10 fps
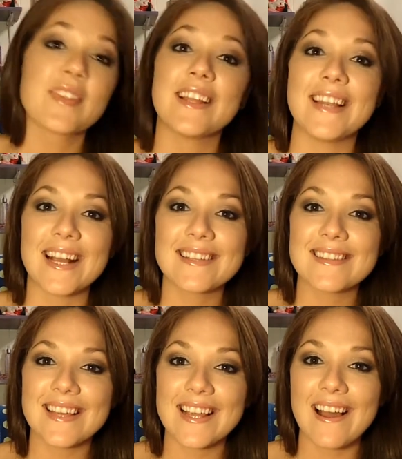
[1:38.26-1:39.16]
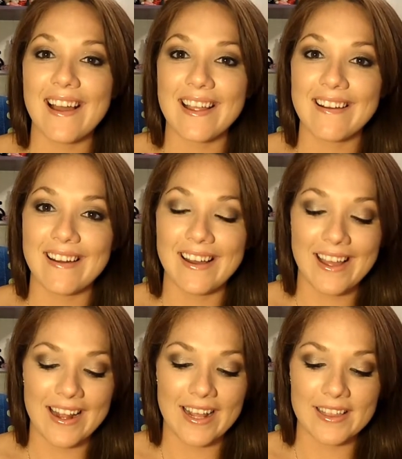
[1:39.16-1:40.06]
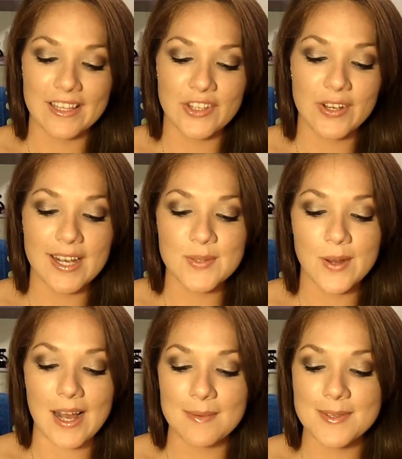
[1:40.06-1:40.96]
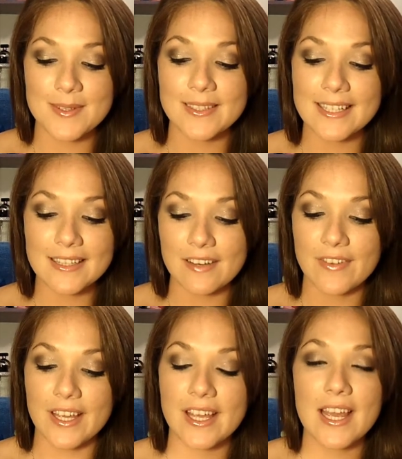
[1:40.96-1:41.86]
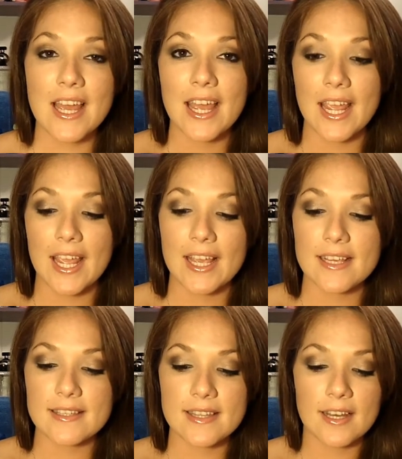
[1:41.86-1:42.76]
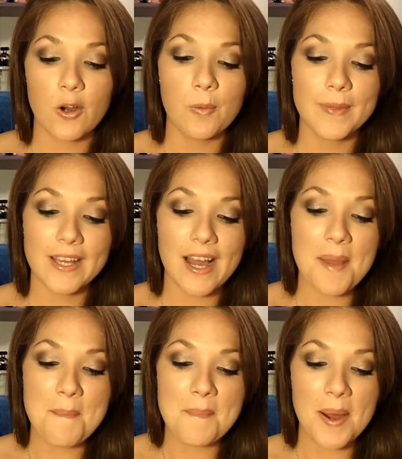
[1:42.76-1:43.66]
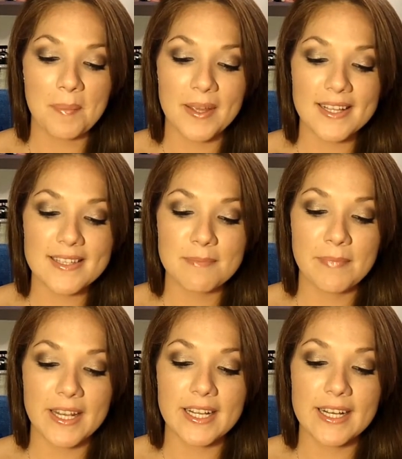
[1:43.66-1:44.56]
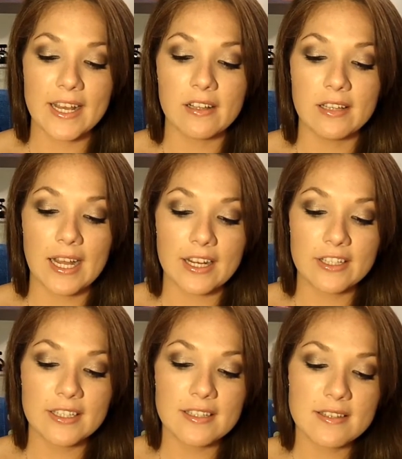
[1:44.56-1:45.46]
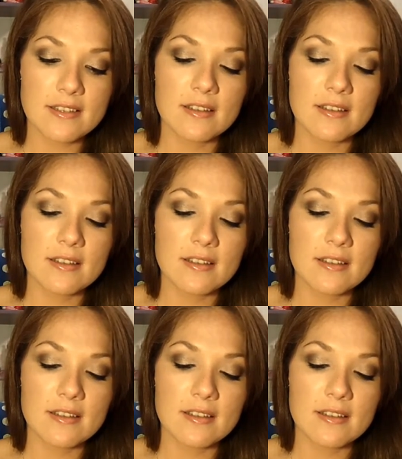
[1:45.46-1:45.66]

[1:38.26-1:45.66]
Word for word: The next thing I got, and I think you guys will absolutely love it, is the OPI Muppets Mini Nail Lacquers.